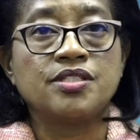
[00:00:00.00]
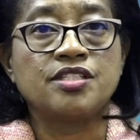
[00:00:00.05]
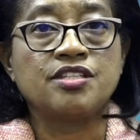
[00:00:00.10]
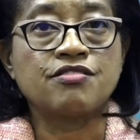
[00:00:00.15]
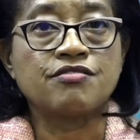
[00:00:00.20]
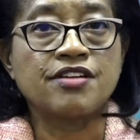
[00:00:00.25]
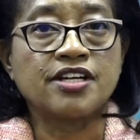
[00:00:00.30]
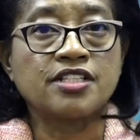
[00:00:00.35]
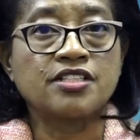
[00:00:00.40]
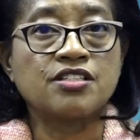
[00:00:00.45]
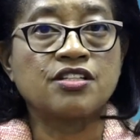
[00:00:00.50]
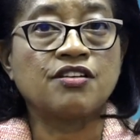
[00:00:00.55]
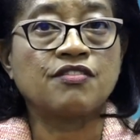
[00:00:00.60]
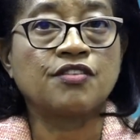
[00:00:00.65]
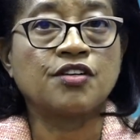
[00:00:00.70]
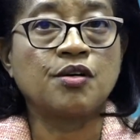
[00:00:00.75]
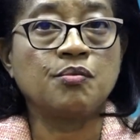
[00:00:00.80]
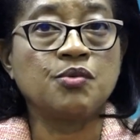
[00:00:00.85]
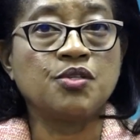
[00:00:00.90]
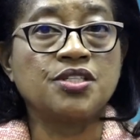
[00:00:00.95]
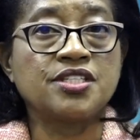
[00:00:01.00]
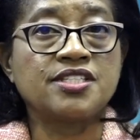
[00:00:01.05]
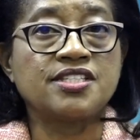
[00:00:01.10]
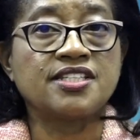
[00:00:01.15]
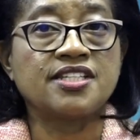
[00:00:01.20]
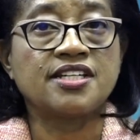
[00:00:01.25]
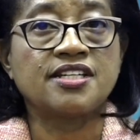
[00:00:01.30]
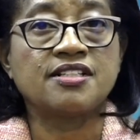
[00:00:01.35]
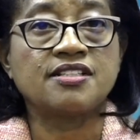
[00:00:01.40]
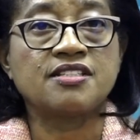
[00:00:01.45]
Director of Community
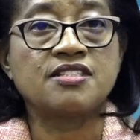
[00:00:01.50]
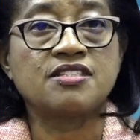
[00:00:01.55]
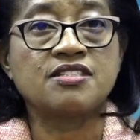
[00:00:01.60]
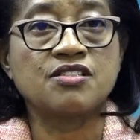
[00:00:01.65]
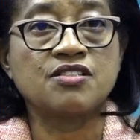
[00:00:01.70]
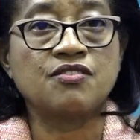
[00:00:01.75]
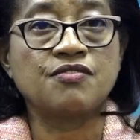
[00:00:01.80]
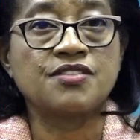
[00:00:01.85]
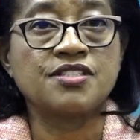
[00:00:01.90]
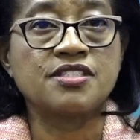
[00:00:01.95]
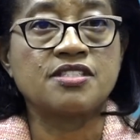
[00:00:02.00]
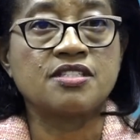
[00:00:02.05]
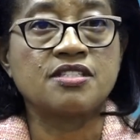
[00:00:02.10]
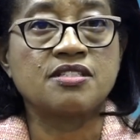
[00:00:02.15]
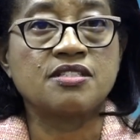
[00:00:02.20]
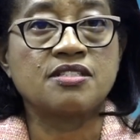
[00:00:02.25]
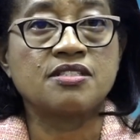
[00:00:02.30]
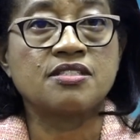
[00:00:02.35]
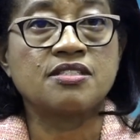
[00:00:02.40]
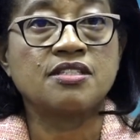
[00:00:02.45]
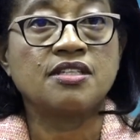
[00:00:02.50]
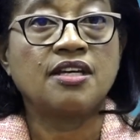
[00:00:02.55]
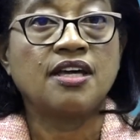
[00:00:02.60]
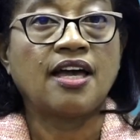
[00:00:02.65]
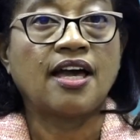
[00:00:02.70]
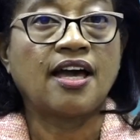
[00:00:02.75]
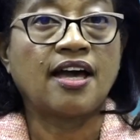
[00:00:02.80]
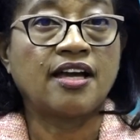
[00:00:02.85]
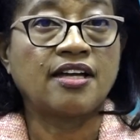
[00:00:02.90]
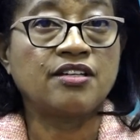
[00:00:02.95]
Health Services
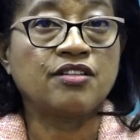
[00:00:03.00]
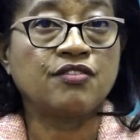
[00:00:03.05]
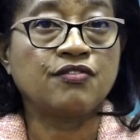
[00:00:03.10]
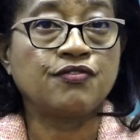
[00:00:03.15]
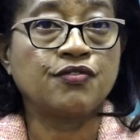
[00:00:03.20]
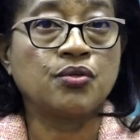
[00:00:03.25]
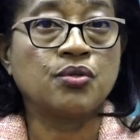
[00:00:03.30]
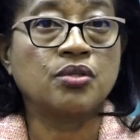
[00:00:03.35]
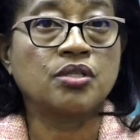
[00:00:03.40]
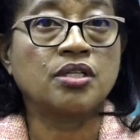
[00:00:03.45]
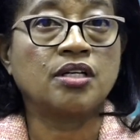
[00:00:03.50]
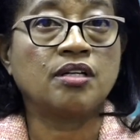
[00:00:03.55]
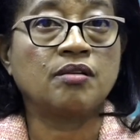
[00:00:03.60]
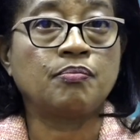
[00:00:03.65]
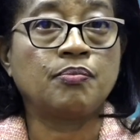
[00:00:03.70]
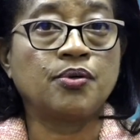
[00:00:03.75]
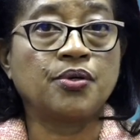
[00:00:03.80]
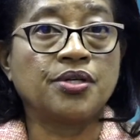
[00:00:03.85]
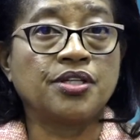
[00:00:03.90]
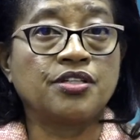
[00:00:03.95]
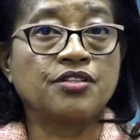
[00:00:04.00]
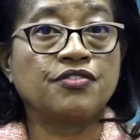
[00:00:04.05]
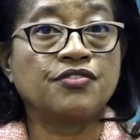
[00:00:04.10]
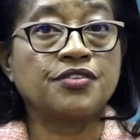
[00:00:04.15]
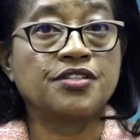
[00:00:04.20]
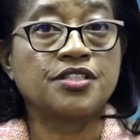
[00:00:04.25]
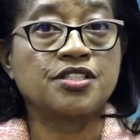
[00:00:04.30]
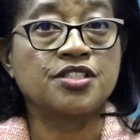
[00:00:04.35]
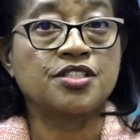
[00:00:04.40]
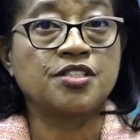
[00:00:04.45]
and focal point for
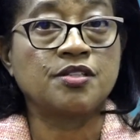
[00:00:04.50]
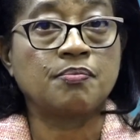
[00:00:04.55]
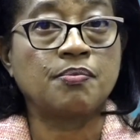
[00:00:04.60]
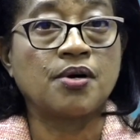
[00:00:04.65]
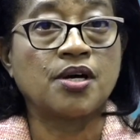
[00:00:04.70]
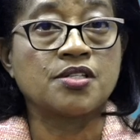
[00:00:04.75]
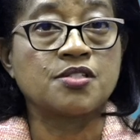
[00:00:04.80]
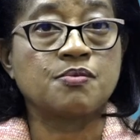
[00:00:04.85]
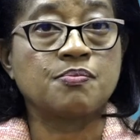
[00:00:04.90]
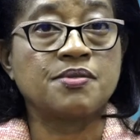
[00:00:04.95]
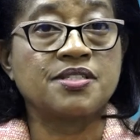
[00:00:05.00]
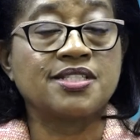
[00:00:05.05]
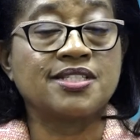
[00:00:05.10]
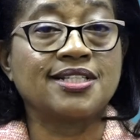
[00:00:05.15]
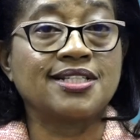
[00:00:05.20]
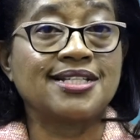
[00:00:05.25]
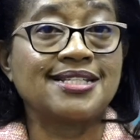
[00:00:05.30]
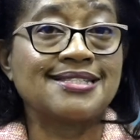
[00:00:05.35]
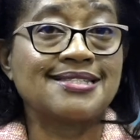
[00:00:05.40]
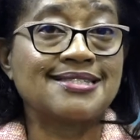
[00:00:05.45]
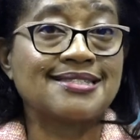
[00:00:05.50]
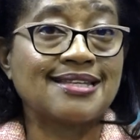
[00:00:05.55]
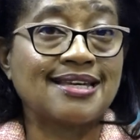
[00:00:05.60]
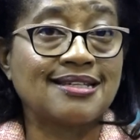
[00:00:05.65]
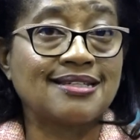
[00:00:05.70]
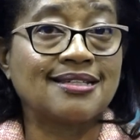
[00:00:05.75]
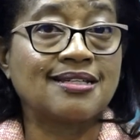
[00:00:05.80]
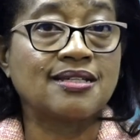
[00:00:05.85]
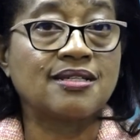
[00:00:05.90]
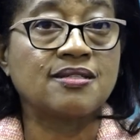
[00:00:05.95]
the ship hospital in
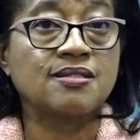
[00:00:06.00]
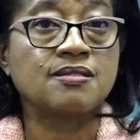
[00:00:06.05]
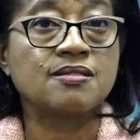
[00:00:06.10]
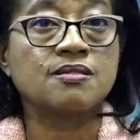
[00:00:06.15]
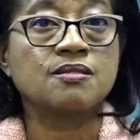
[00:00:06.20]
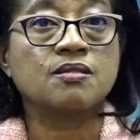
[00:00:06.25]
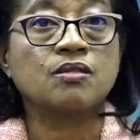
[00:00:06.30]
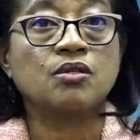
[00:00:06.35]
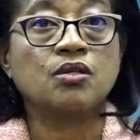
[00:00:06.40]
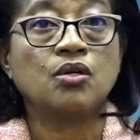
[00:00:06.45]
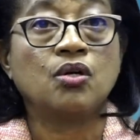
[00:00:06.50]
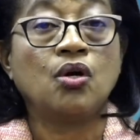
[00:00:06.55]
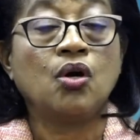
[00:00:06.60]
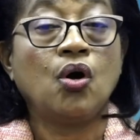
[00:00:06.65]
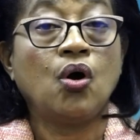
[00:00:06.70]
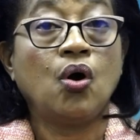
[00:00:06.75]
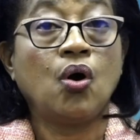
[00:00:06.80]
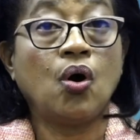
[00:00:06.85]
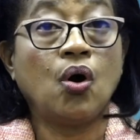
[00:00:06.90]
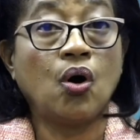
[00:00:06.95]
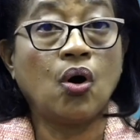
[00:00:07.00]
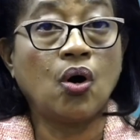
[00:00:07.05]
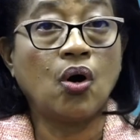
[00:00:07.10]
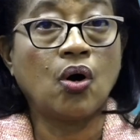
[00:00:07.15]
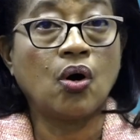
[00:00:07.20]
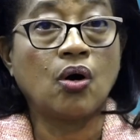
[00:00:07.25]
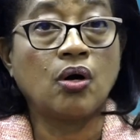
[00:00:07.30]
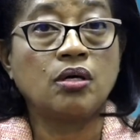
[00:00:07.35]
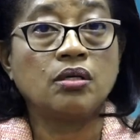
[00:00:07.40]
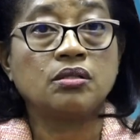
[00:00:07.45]
St. Kitts,
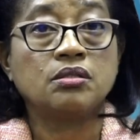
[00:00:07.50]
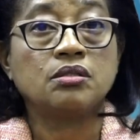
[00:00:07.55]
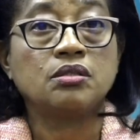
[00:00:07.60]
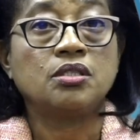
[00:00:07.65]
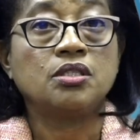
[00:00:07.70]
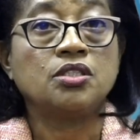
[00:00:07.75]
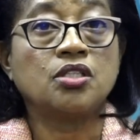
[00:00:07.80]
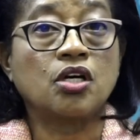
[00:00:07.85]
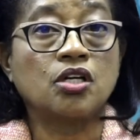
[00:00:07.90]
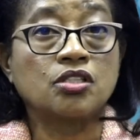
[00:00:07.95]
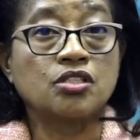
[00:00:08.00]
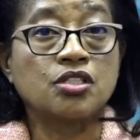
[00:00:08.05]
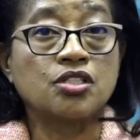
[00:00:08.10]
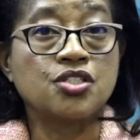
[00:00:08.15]
or Dr.